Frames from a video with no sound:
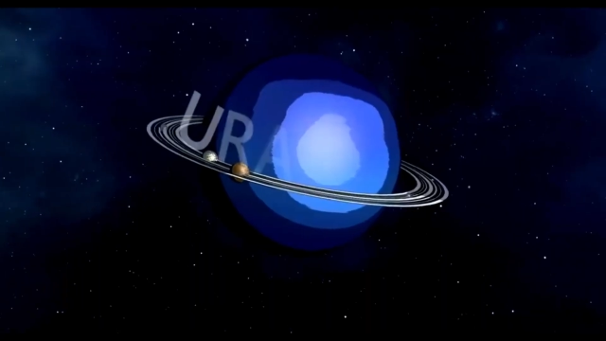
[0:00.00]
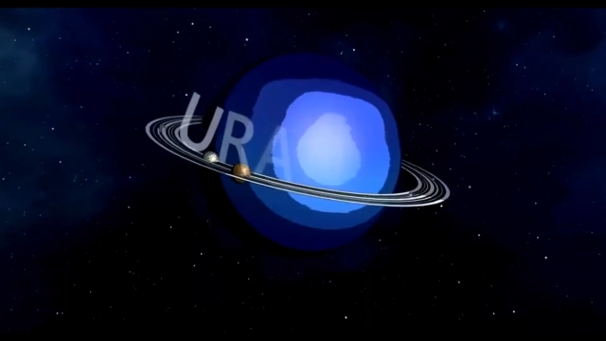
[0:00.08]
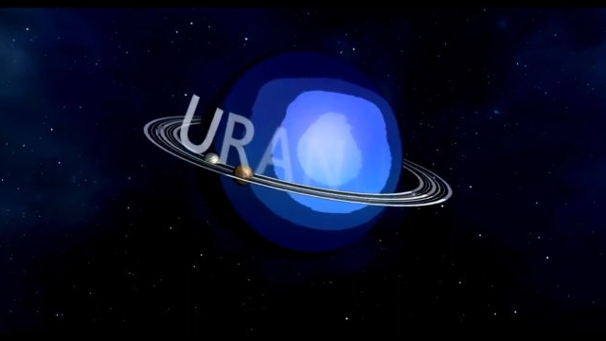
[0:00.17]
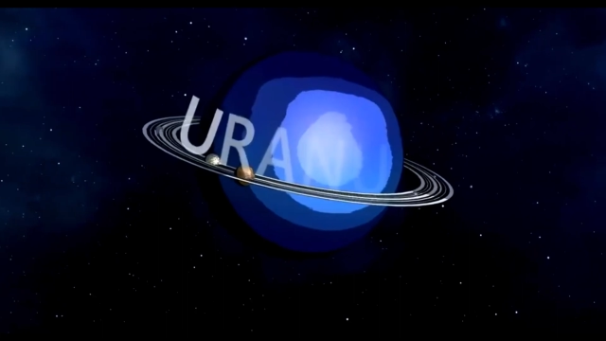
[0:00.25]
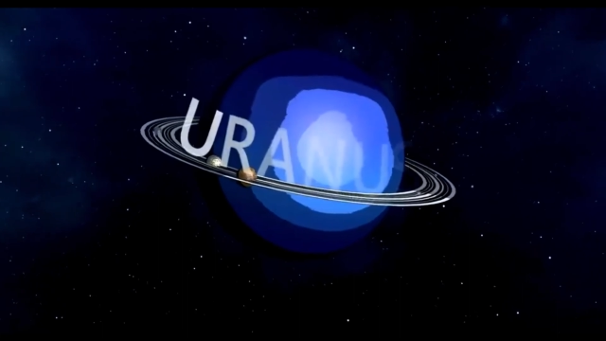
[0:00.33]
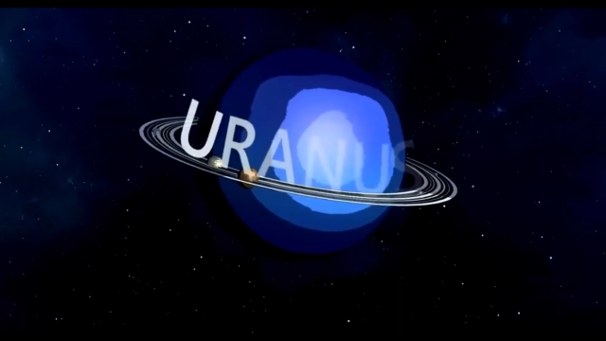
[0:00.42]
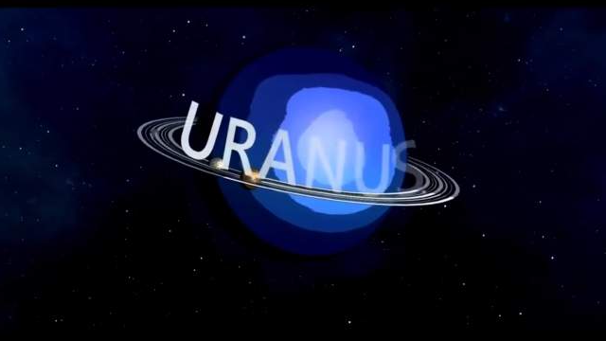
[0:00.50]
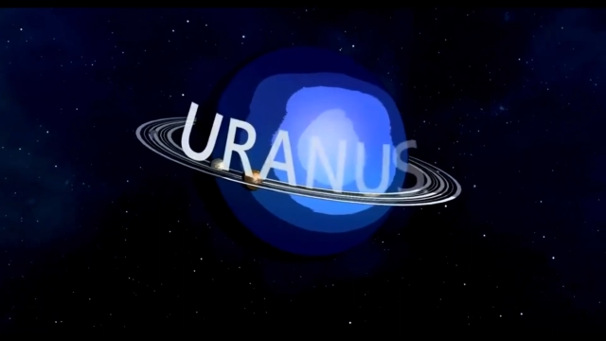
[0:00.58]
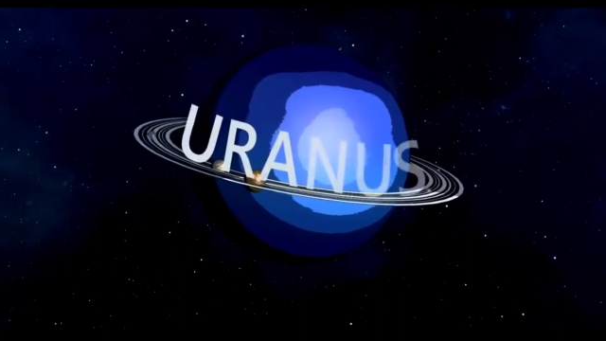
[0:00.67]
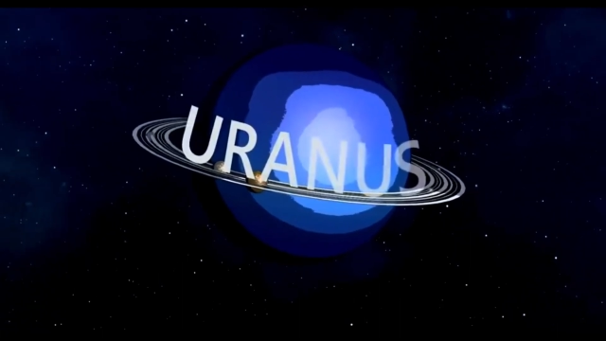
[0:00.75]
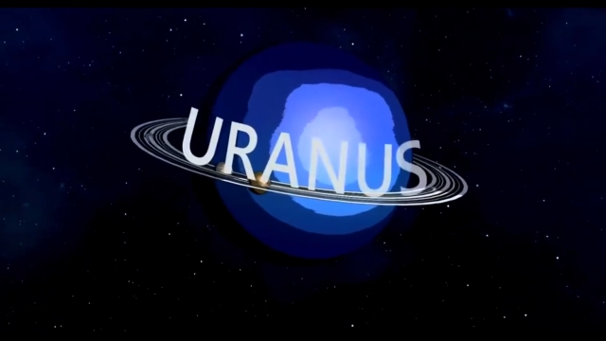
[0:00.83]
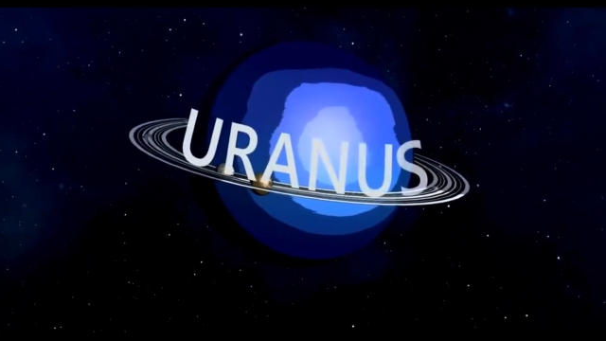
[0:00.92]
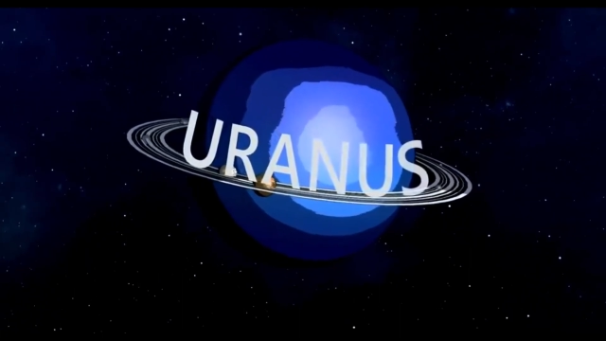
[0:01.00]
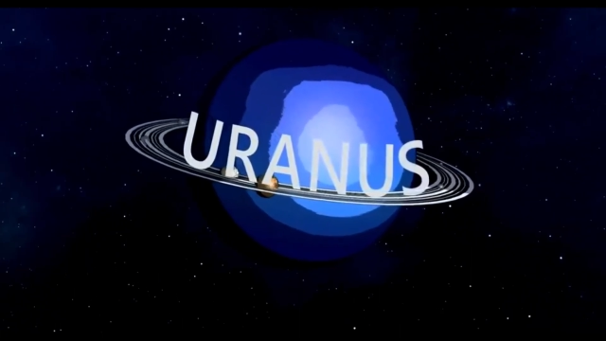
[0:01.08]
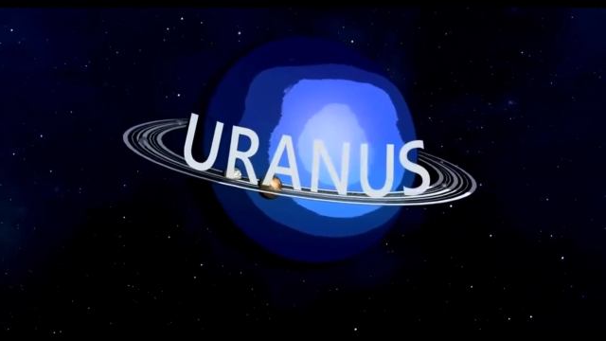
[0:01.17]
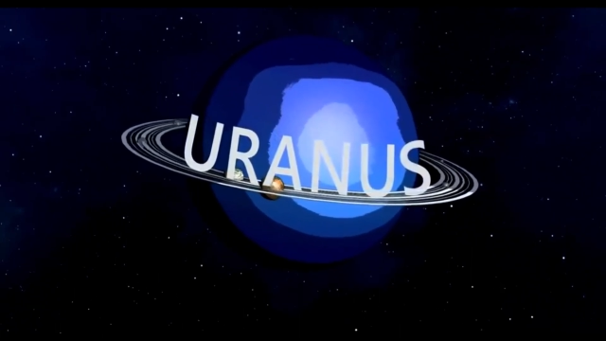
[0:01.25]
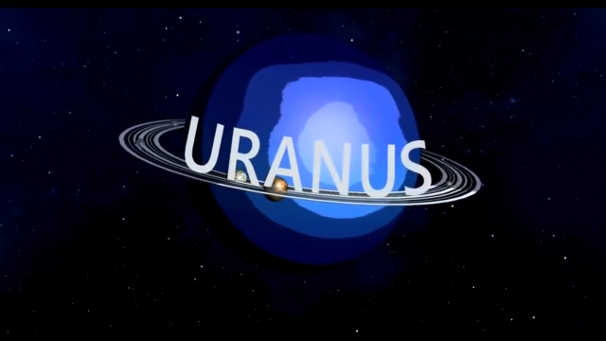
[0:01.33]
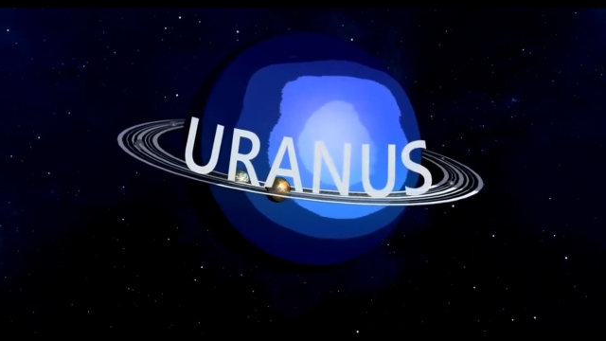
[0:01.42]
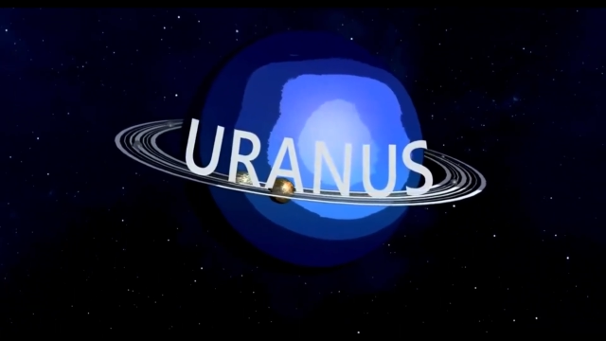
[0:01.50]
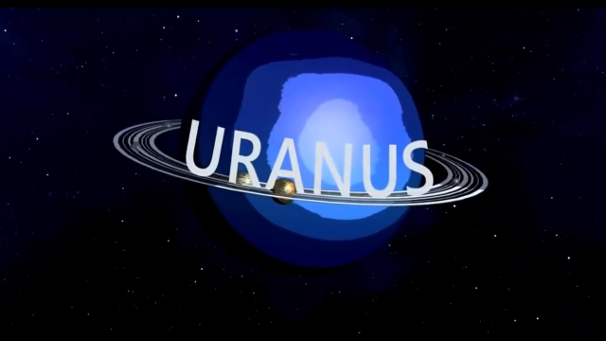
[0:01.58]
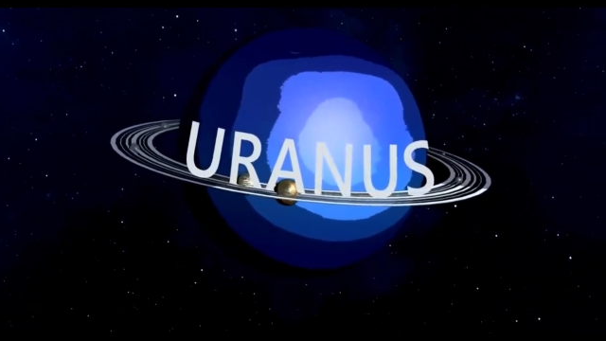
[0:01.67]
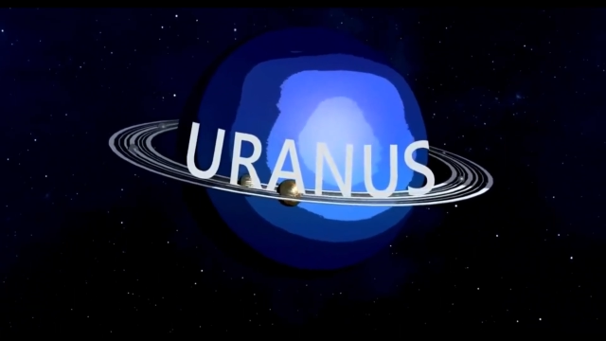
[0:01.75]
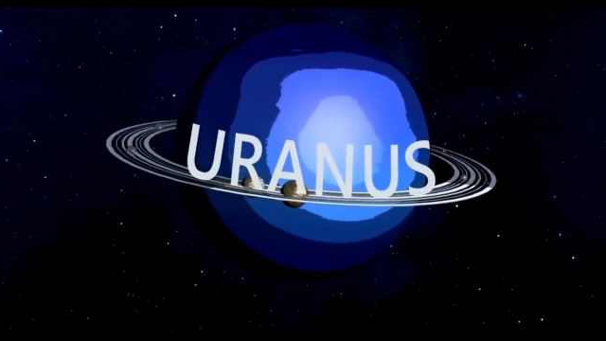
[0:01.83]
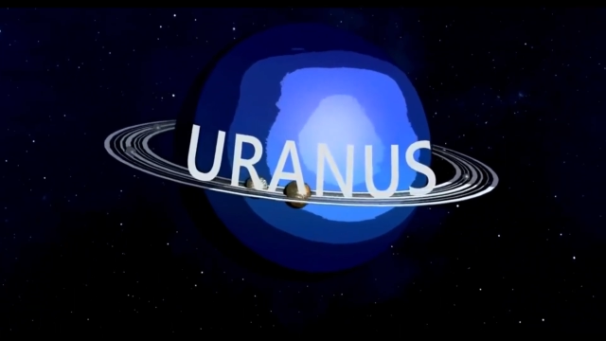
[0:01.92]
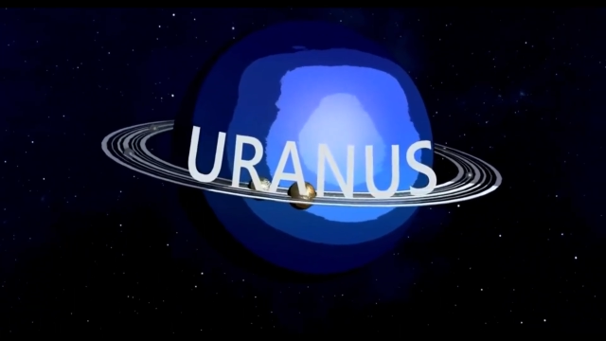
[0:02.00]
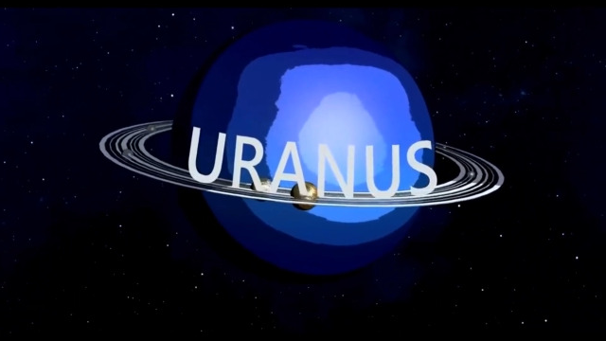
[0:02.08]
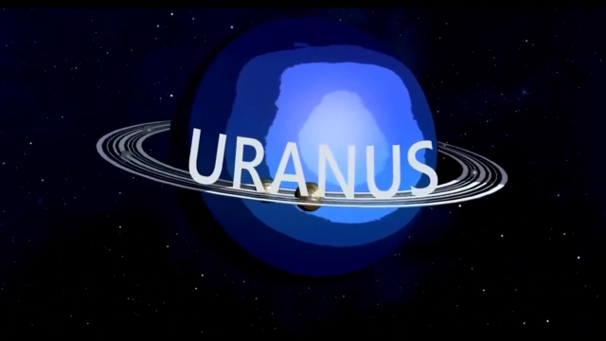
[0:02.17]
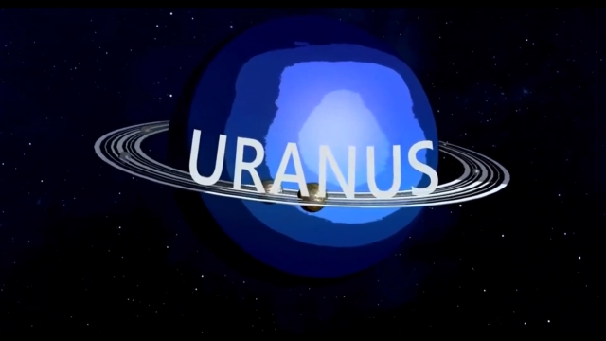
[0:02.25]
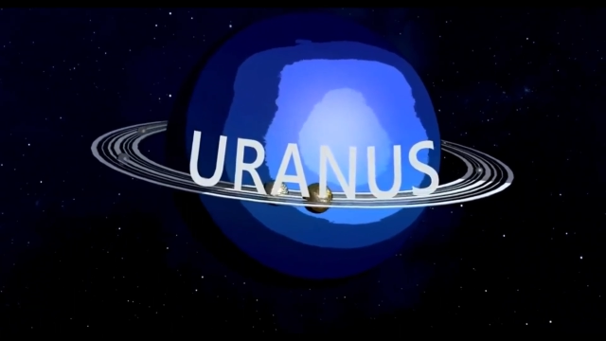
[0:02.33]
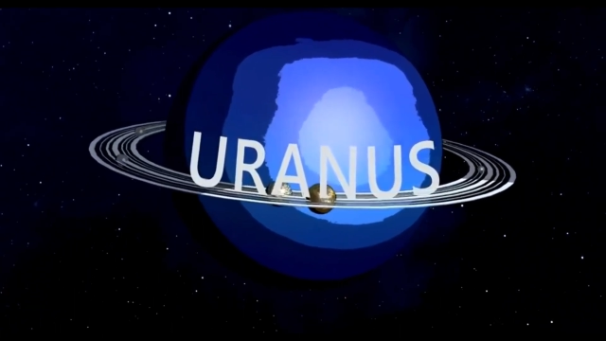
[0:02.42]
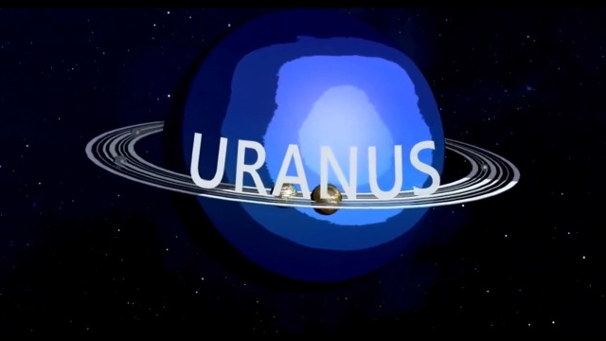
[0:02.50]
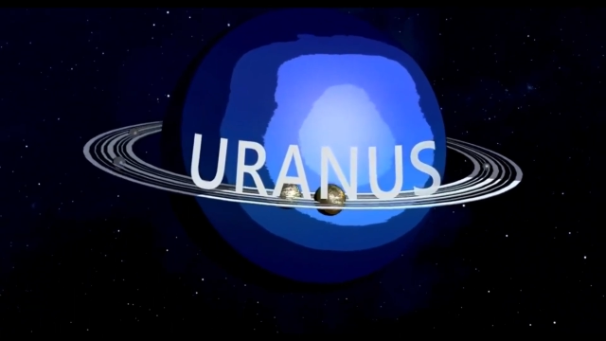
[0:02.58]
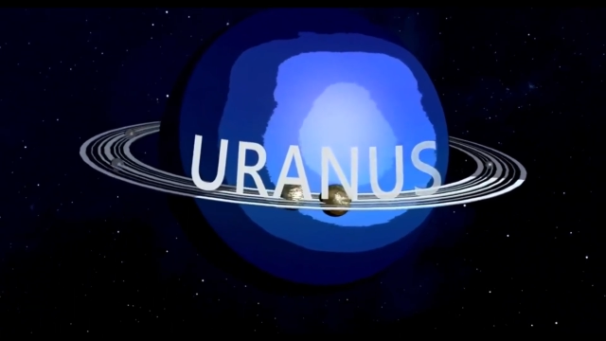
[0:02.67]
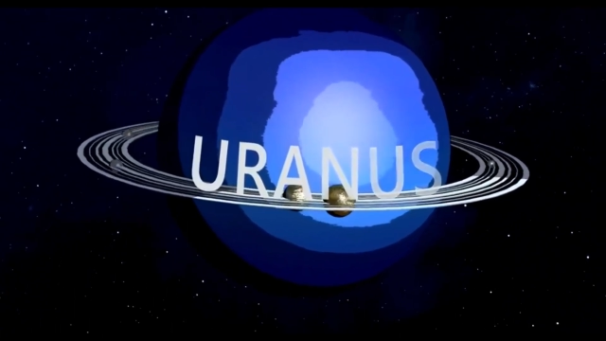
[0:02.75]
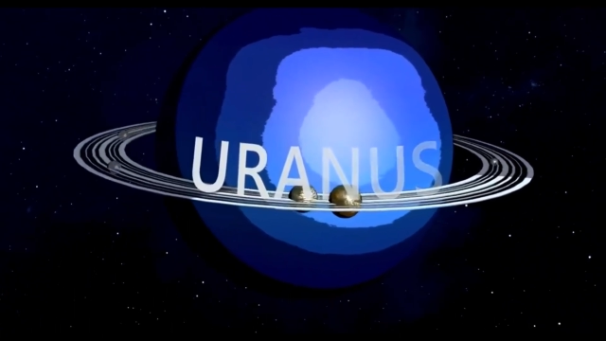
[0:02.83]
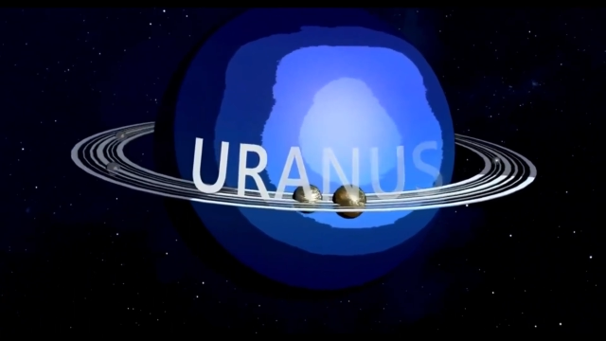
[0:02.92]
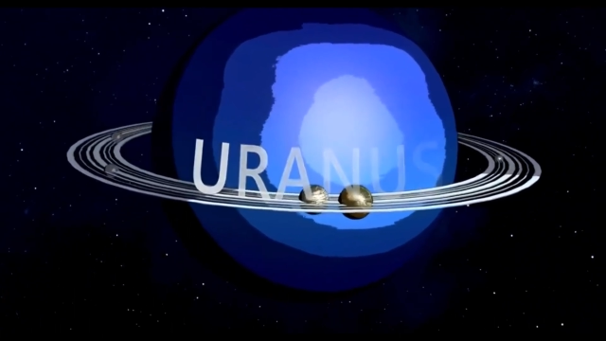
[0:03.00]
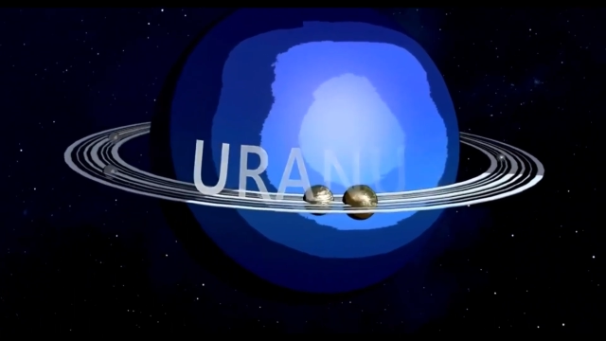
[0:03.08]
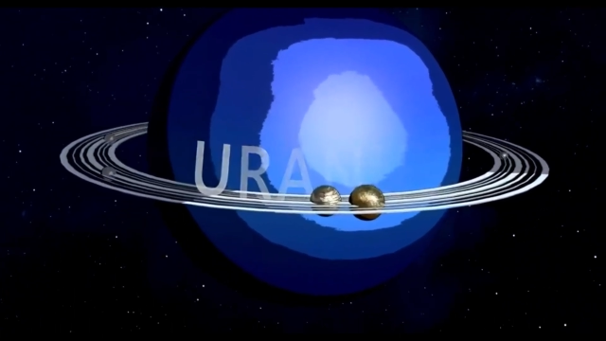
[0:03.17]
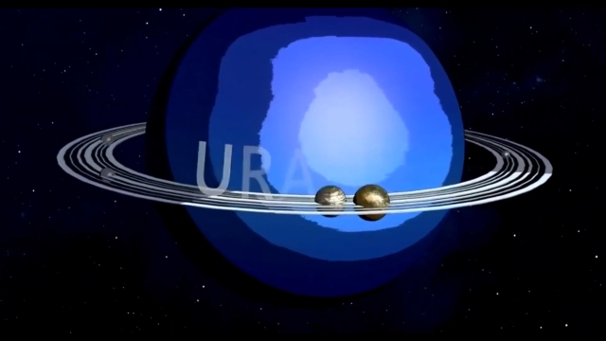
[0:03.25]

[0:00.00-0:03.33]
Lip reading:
No face is visible, so there are no lips to read.